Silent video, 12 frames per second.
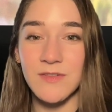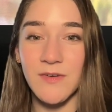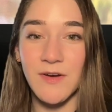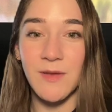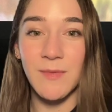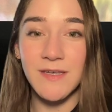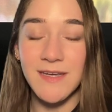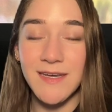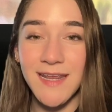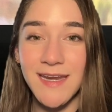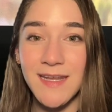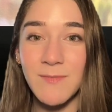that's a
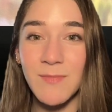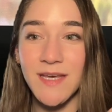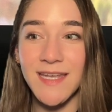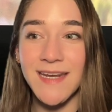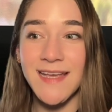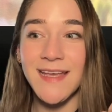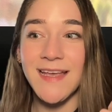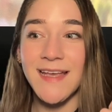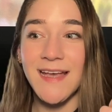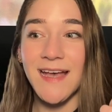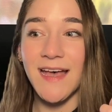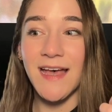hard job, and
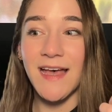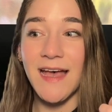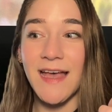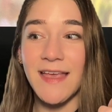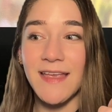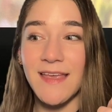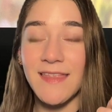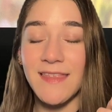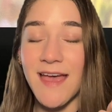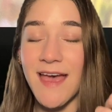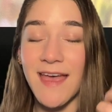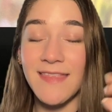I can't help
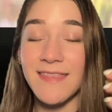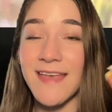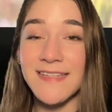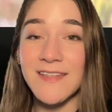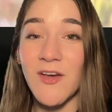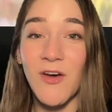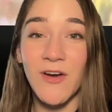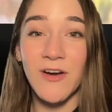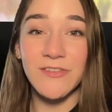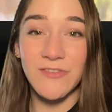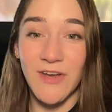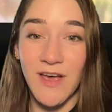but be happy that we're
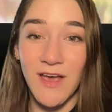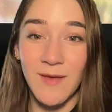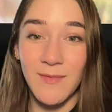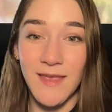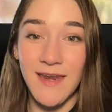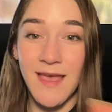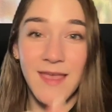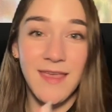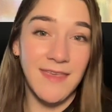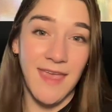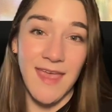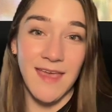even getting a show
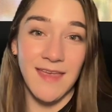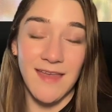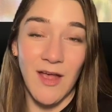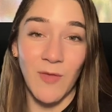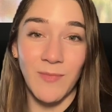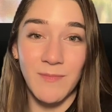adaptation.